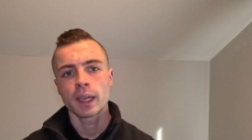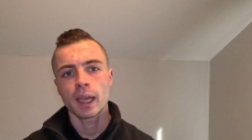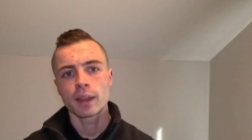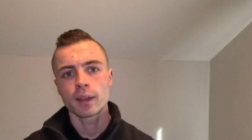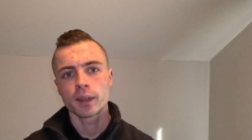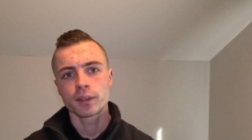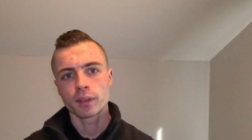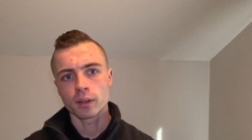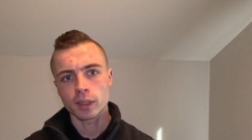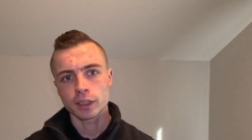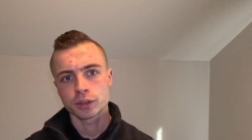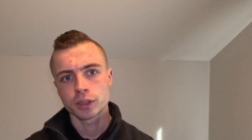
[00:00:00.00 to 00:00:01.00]
And then the
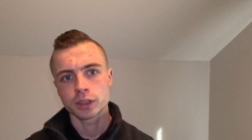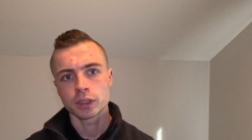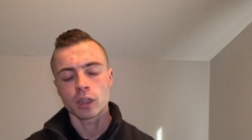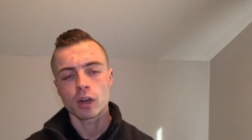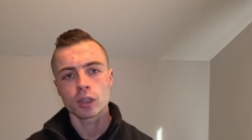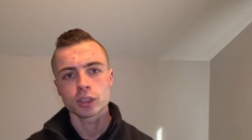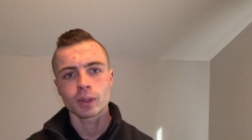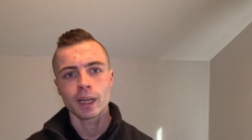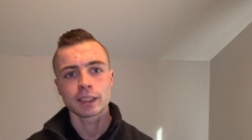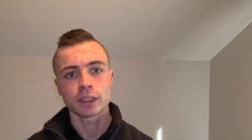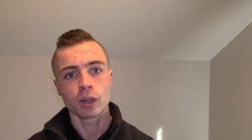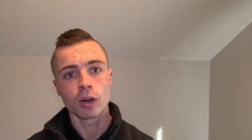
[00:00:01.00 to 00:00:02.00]
electrician also
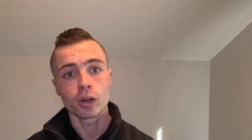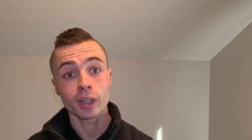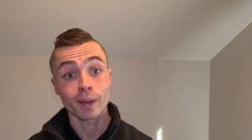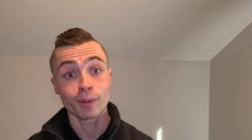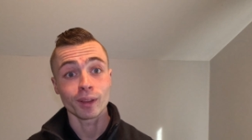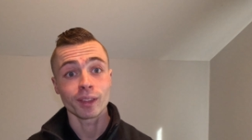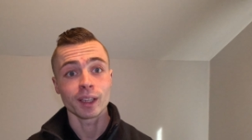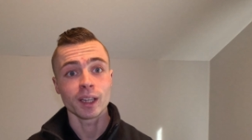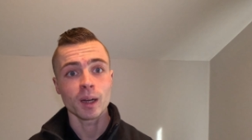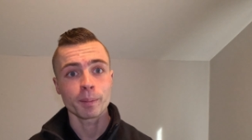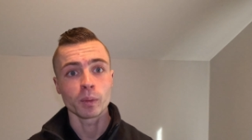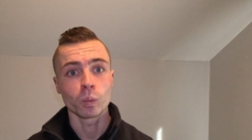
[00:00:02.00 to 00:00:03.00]
has to hook everything
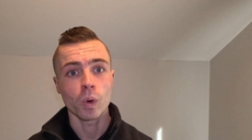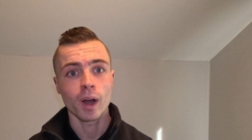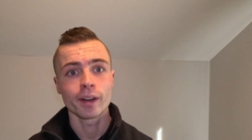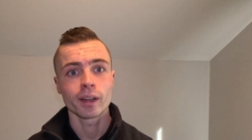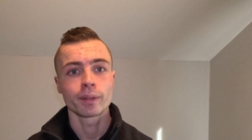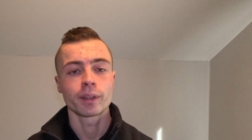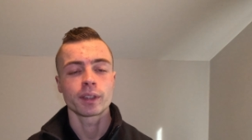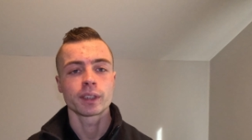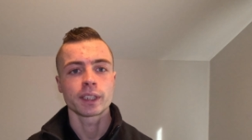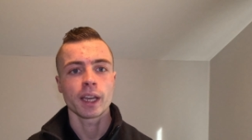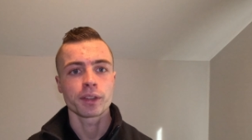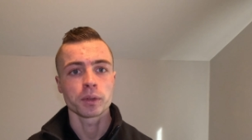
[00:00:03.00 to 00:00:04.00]
up and wire everything
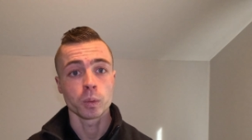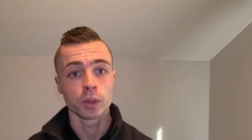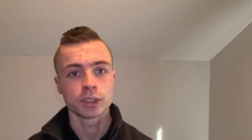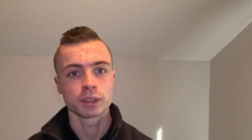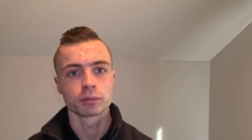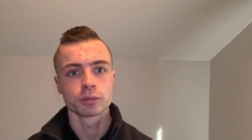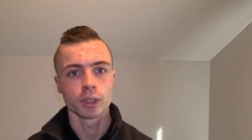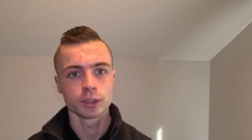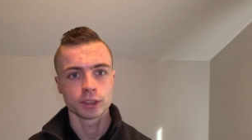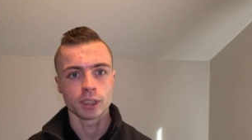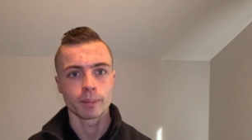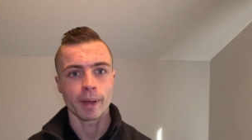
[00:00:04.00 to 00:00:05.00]
together once it runs
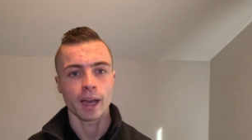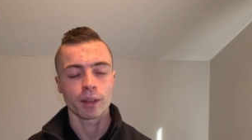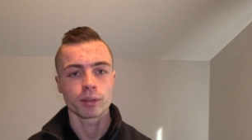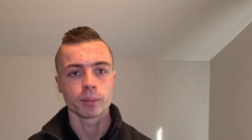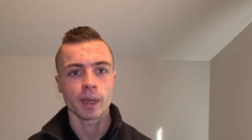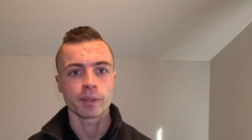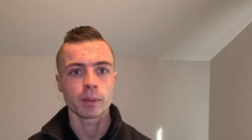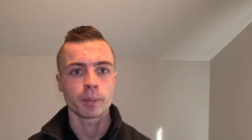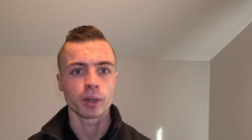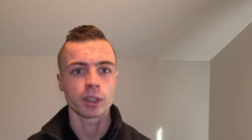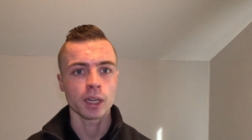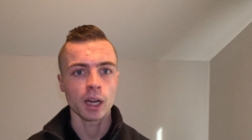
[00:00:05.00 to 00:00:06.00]
to the bathroom. They have to
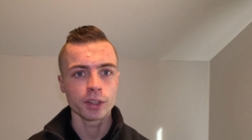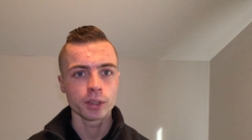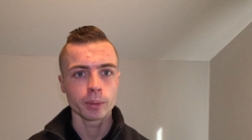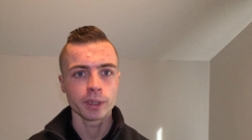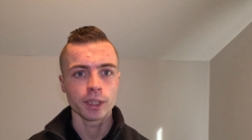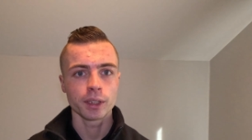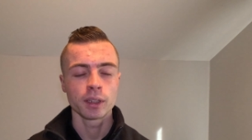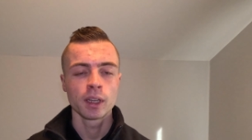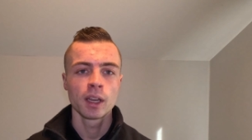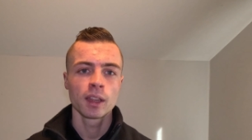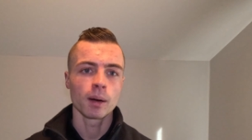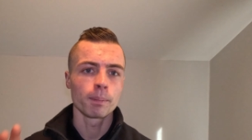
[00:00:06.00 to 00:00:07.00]
put a conduit in,
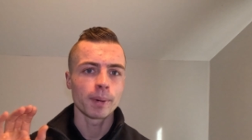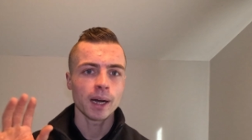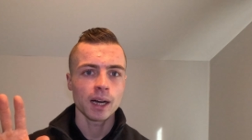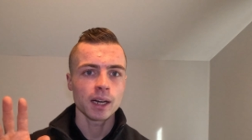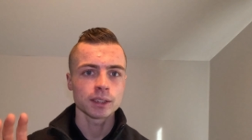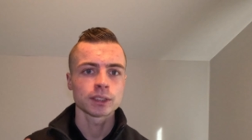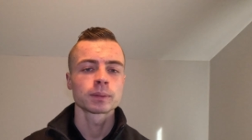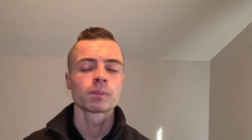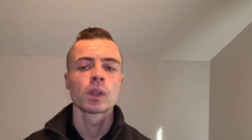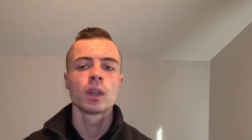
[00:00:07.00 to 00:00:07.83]
a box.